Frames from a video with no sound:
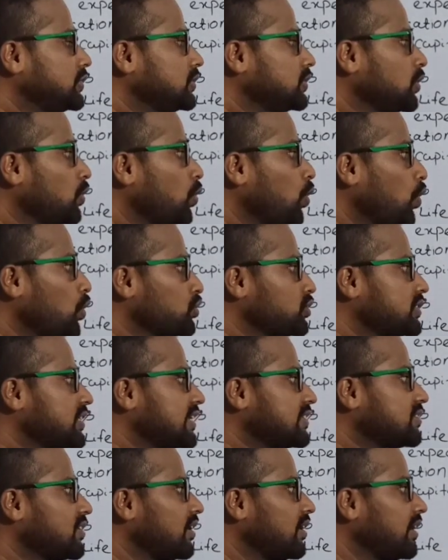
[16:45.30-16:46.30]
gross
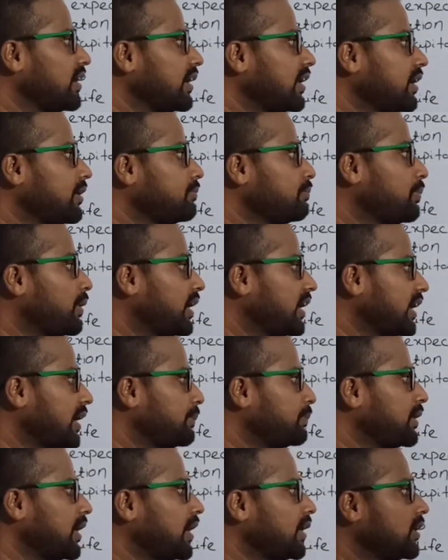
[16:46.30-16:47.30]
national income, per
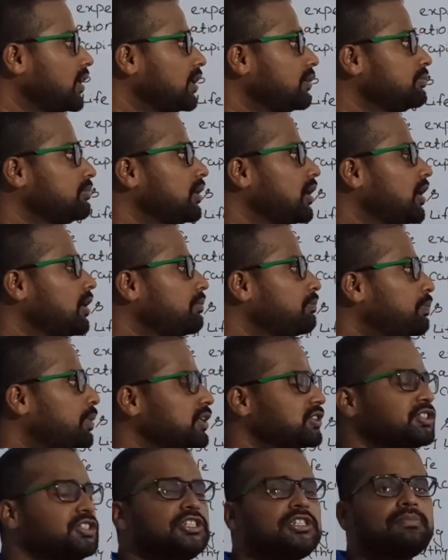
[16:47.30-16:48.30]
capita income,
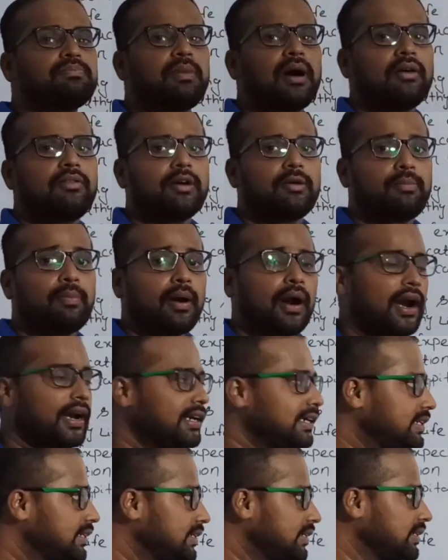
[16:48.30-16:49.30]
purchasing power
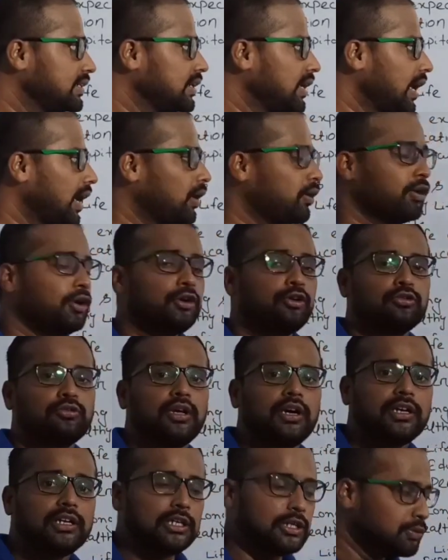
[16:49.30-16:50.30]
priority according to
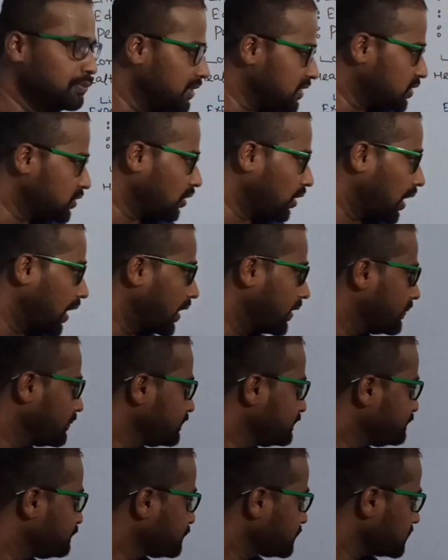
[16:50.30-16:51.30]
the US dollar.
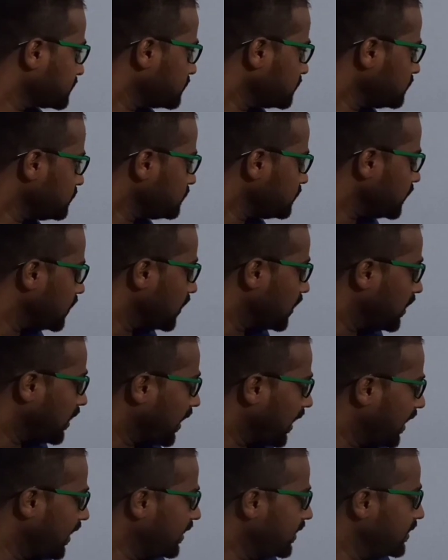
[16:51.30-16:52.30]

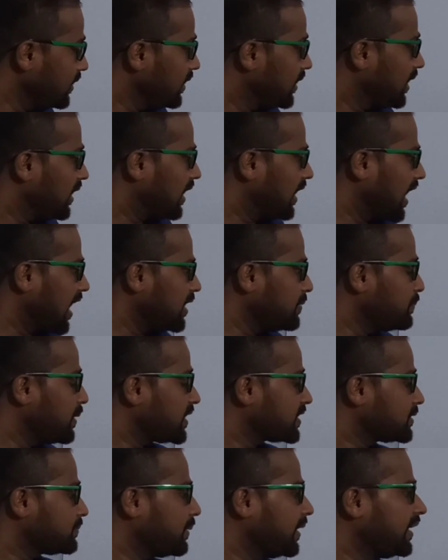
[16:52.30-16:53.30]
And life
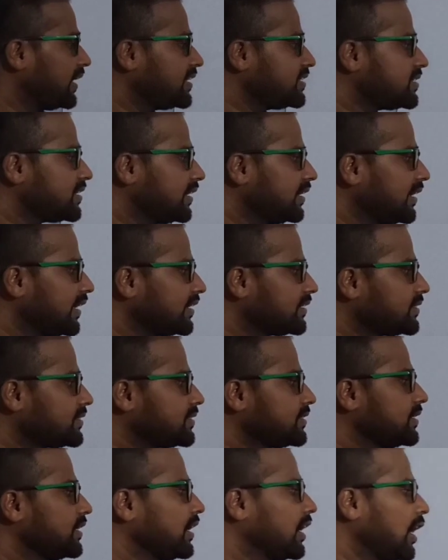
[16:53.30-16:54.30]
expectancy
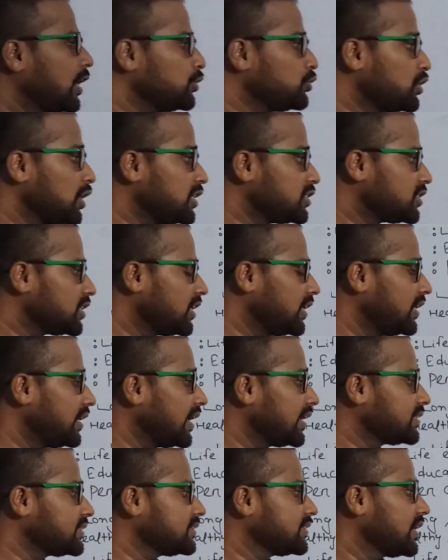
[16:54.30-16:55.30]
index, education
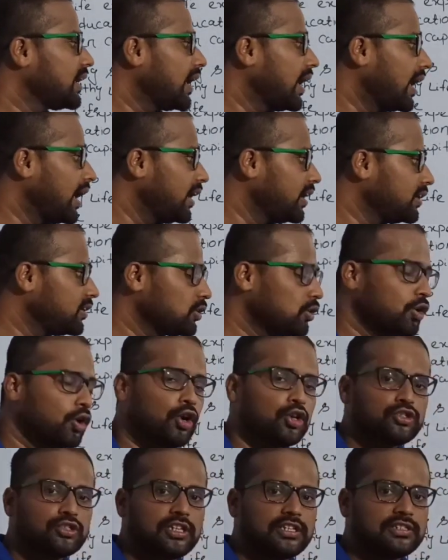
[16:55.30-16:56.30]
index and
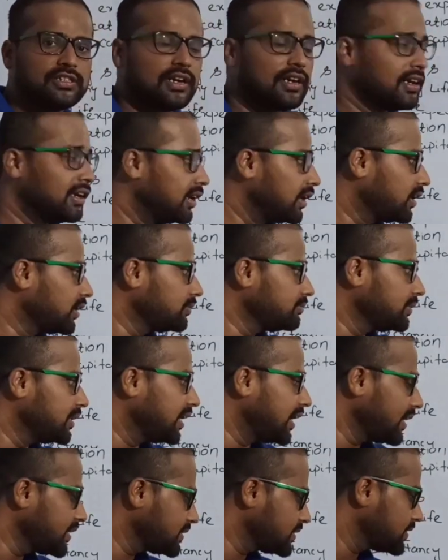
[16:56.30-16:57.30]
gross national income
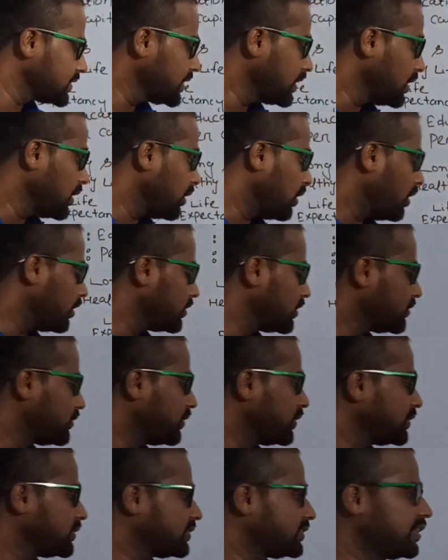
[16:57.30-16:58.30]
index, all the
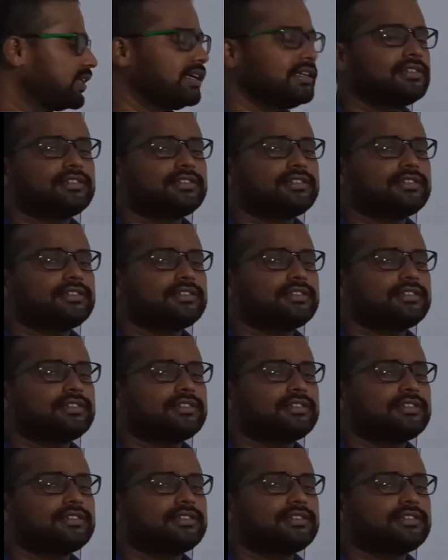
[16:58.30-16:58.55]
three things